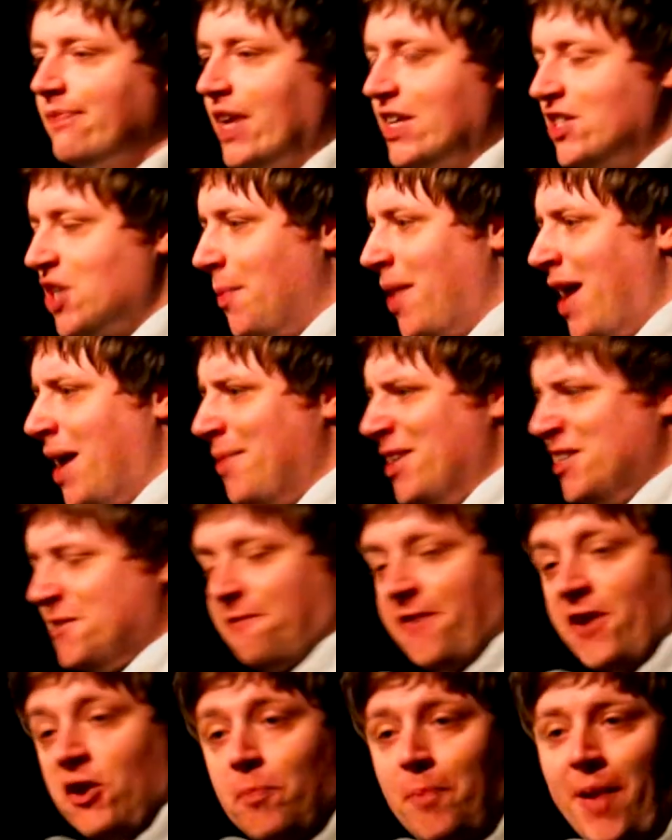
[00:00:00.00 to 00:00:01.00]
So my name is
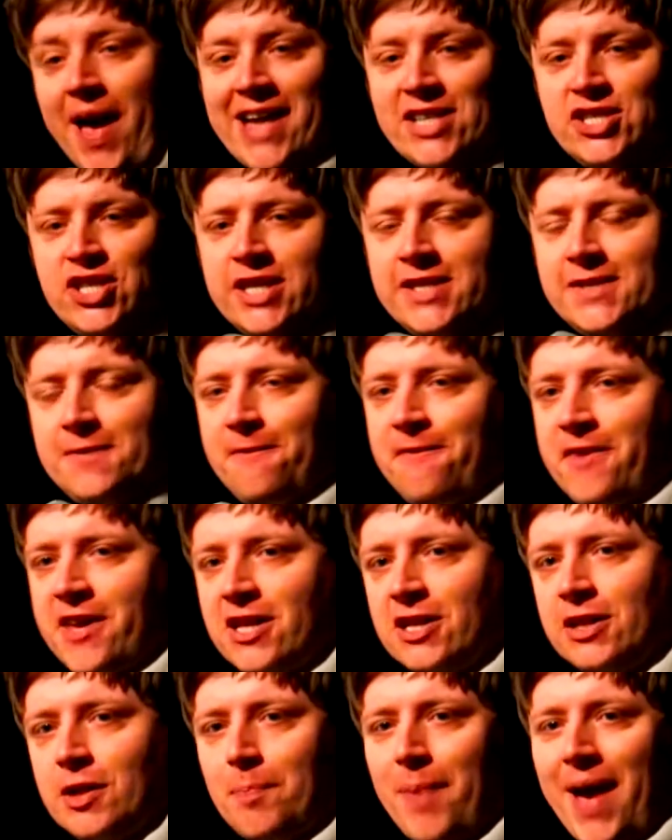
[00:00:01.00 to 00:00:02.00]
Phil Pagett.
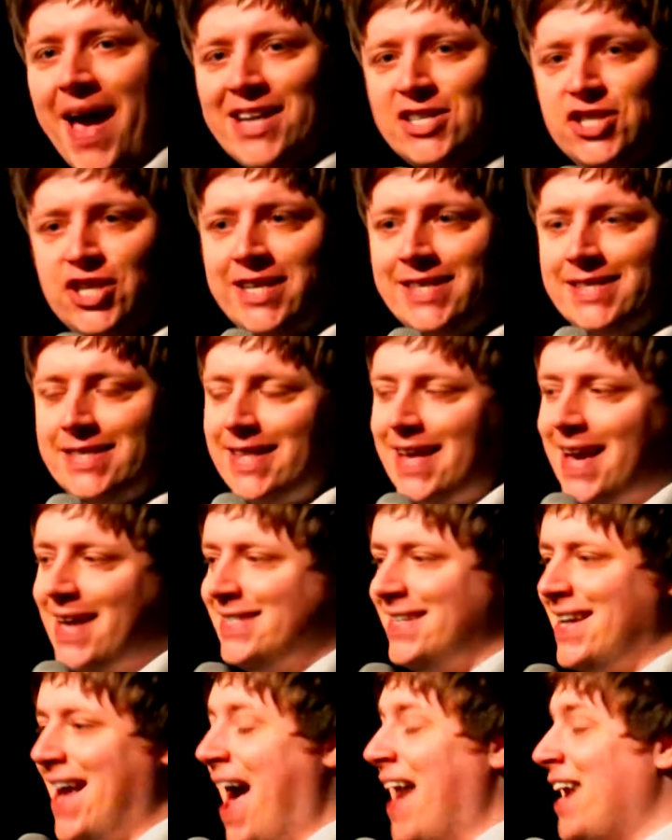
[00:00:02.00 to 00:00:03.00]
Phil Pagett, that
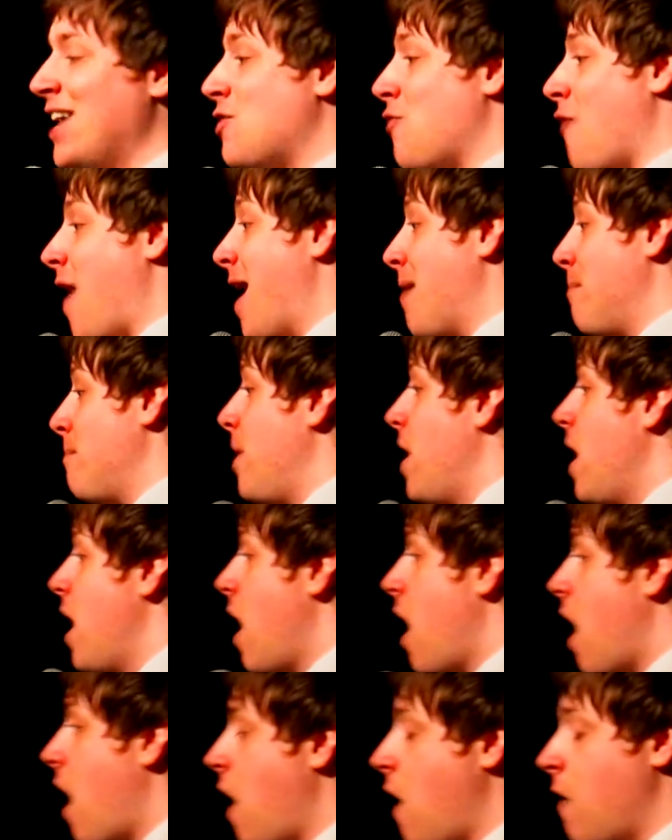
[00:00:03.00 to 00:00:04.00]
is an anagram
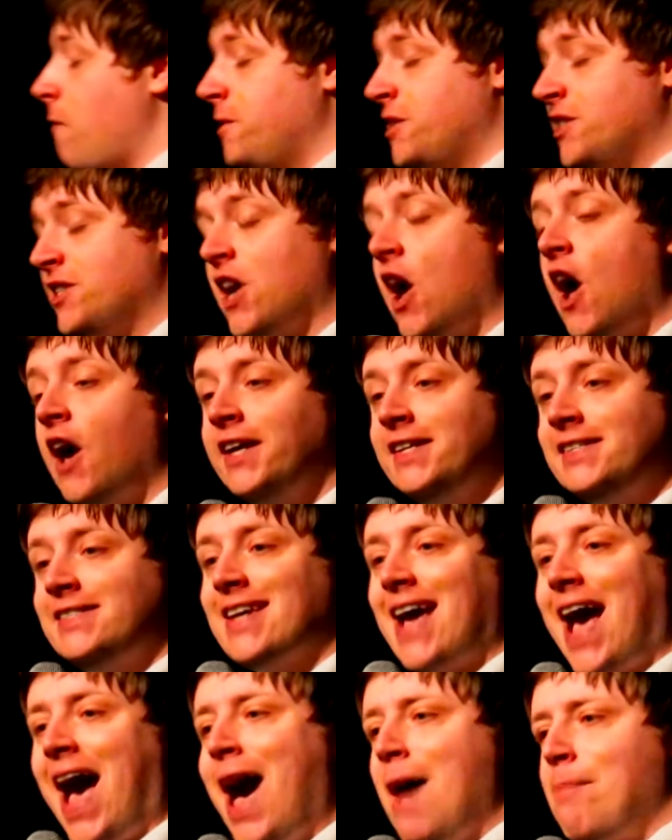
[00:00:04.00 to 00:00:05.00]
of tight
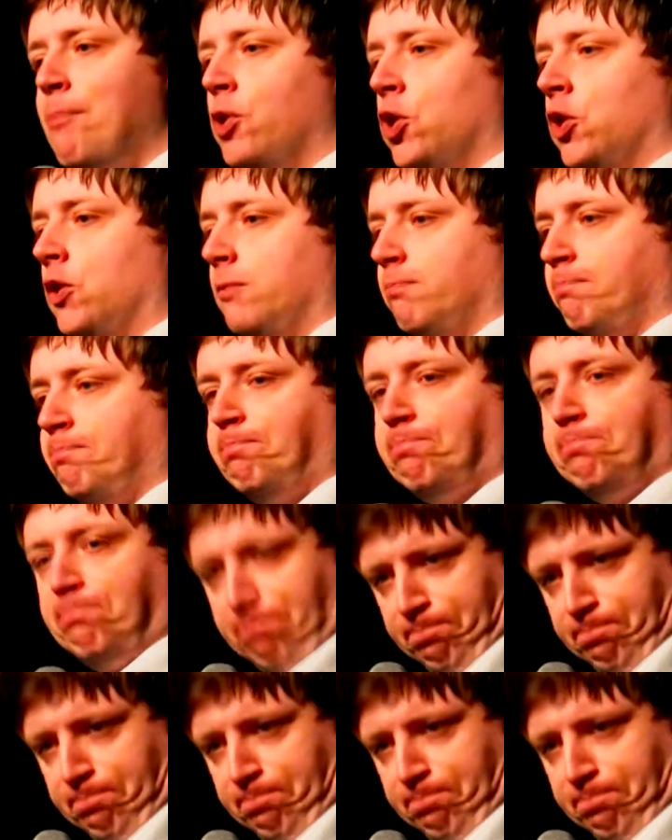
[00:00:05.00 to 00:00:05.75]
apple.